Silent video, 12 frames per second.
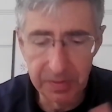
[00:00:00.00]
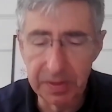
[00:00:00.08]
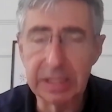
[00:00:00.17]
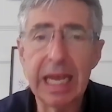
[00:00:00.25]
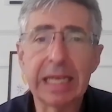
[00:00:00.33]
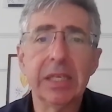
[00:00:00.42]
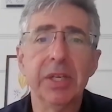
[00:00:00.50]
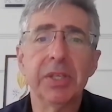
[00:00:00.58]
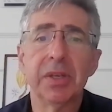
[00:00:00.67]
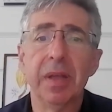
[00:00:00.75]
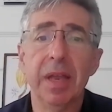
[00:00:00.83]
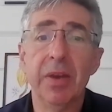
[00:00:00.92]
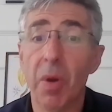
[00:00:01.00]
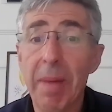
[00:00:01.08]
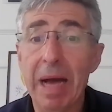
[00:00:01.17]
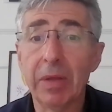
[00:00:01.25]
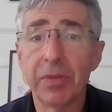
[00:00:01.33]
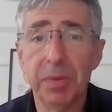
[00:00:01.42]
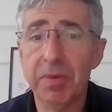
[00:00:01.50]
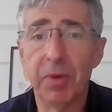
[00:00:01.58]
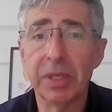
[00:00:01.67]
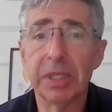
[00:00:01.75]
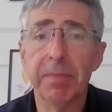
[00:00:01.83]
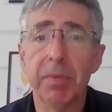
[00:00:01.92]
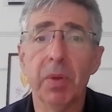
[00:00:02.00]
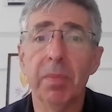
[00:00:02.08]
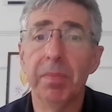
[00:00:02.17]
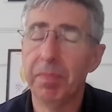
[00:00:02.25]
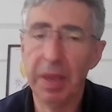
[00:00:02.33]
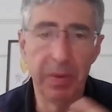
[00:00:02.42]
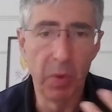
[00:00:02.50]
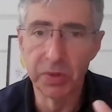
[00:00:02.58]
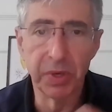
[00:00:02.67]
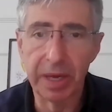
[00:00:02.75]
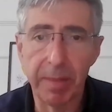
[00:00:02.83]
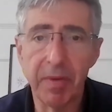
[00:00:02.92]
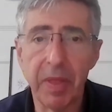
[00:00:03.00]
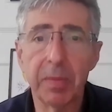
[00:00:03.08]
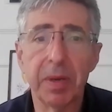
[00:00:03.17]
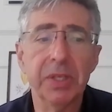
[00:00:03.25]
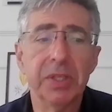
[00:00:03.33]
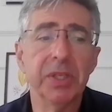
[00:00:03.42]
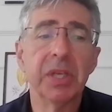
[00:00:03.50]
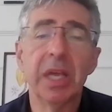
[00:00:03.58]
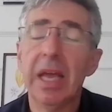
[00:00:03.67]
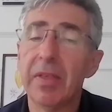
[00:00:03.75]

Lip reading: detectors in your mouth, to be very simple, and also a couple of other places,